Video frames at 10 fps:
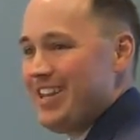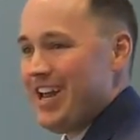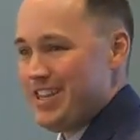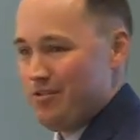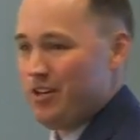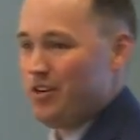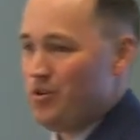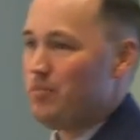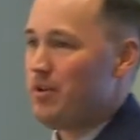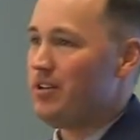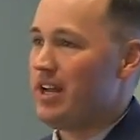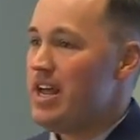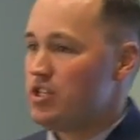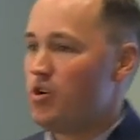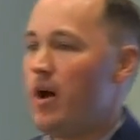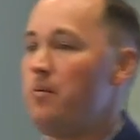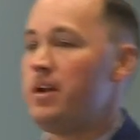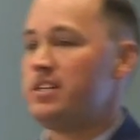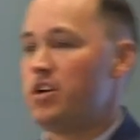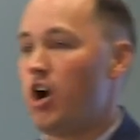That had that really cool building. So I
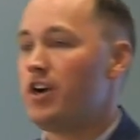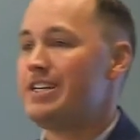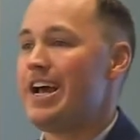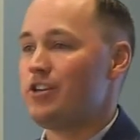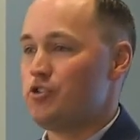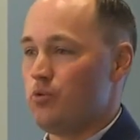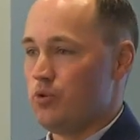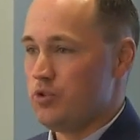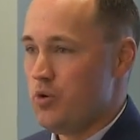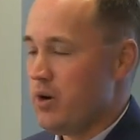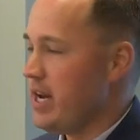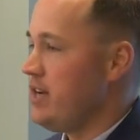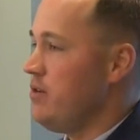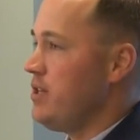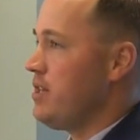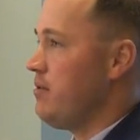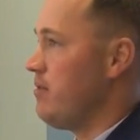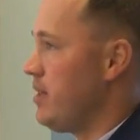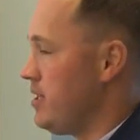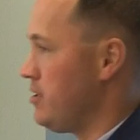went as an architectural tour, and I knew that
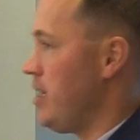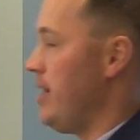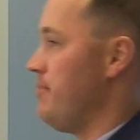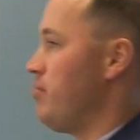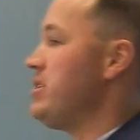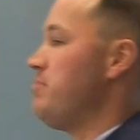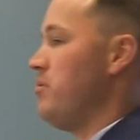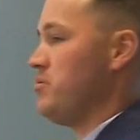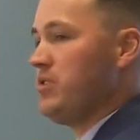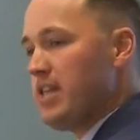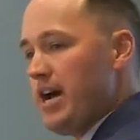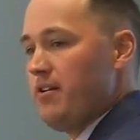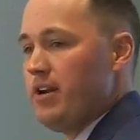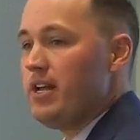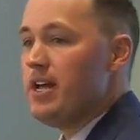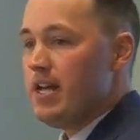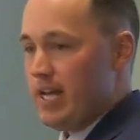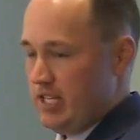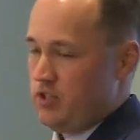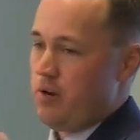the principal was retiring,
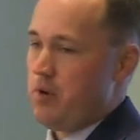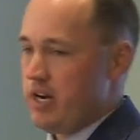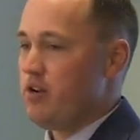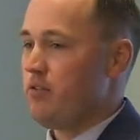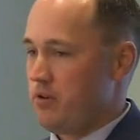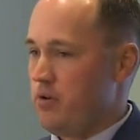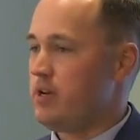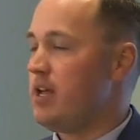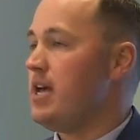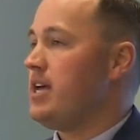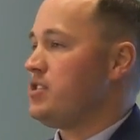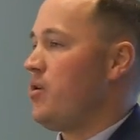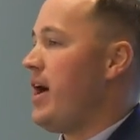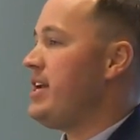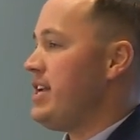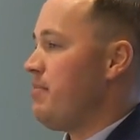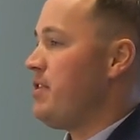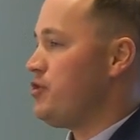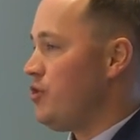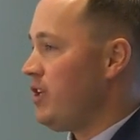and so I wanted to go through. And so I ended up at
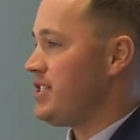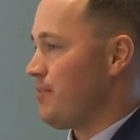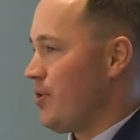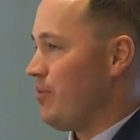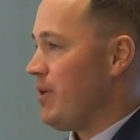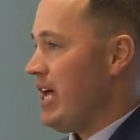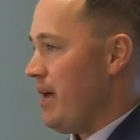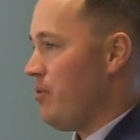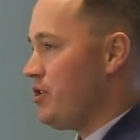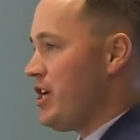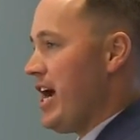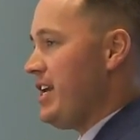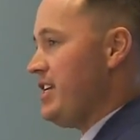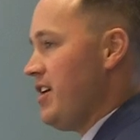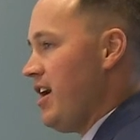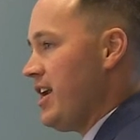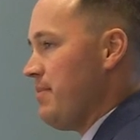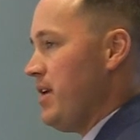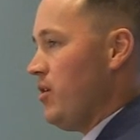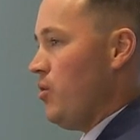the journalism room, and we're chatting and talking. And
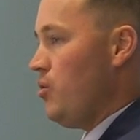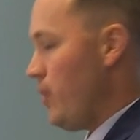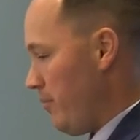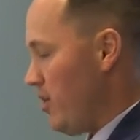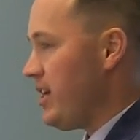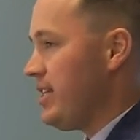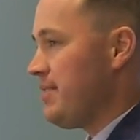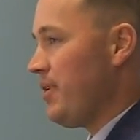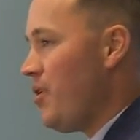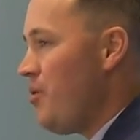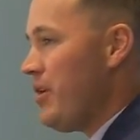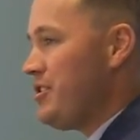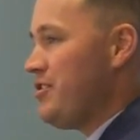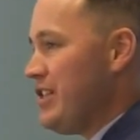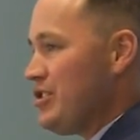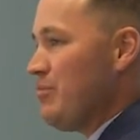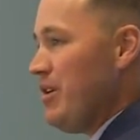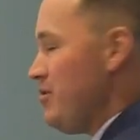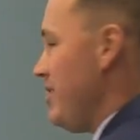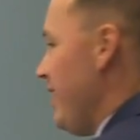I'm thinking, ooh, I'm looking at this. I'm like, oh, what's your distribution?